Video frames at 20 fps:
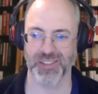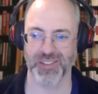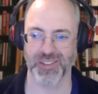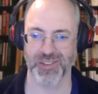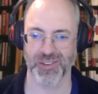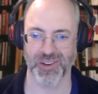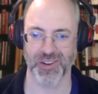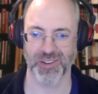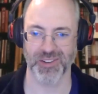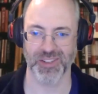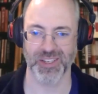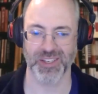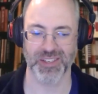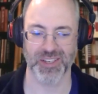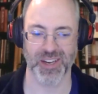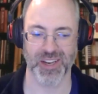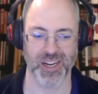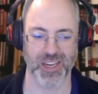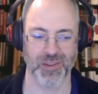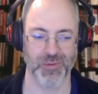So I'll at least
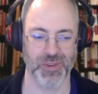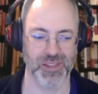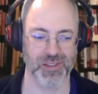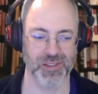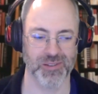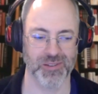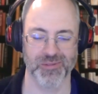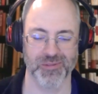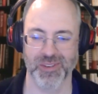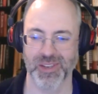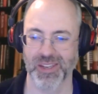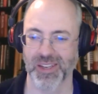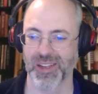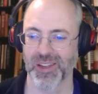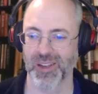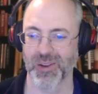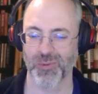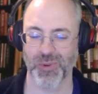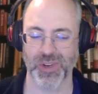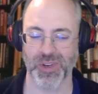document that
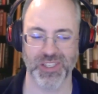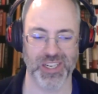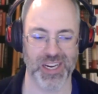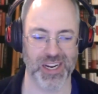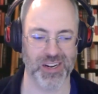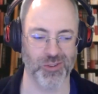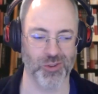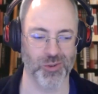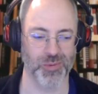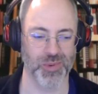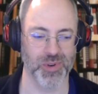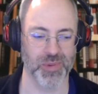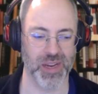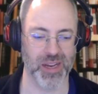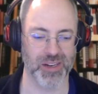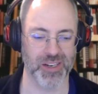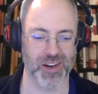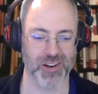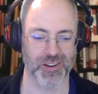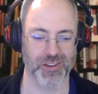we chat a little bit
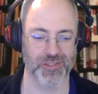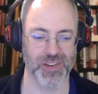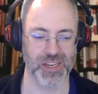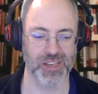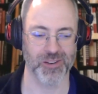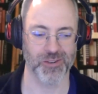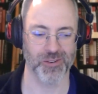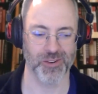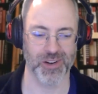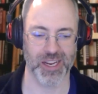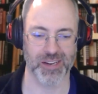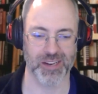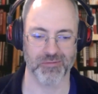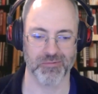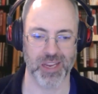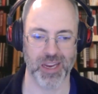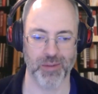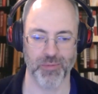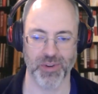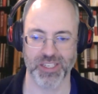about Docker V2 and I
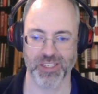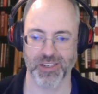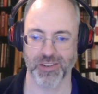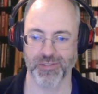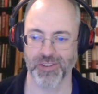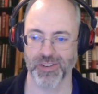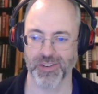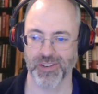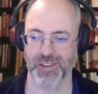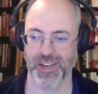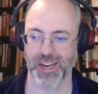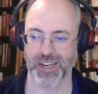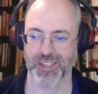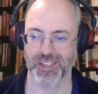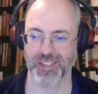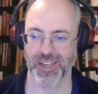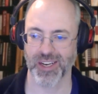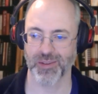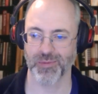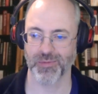gave myself an
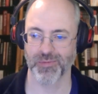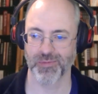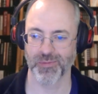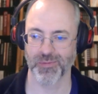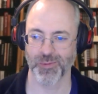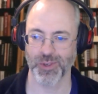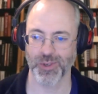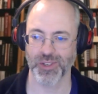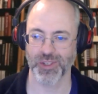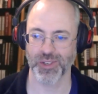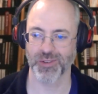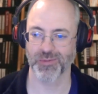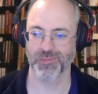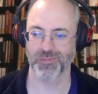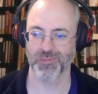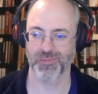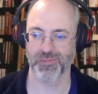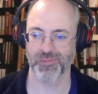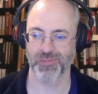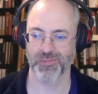action item, which
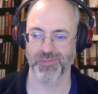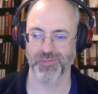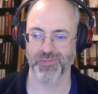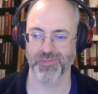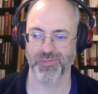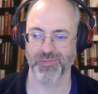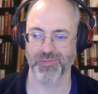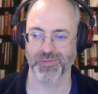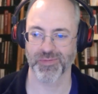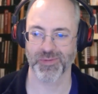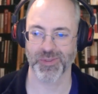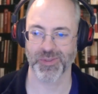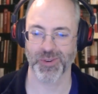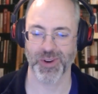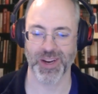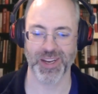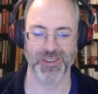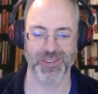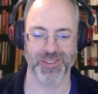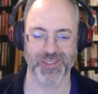
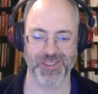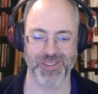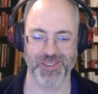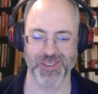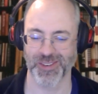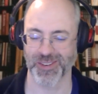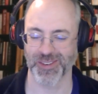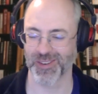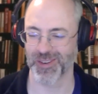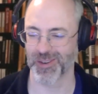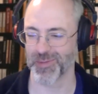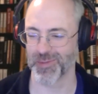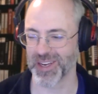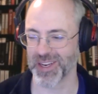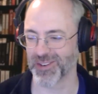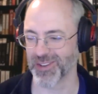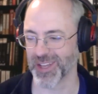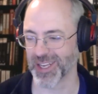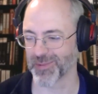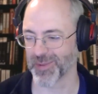great. Good of me
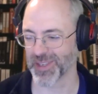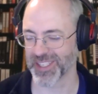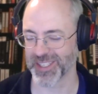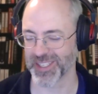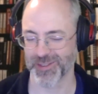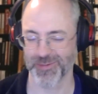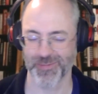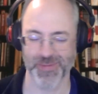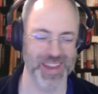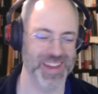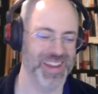to do that to myself.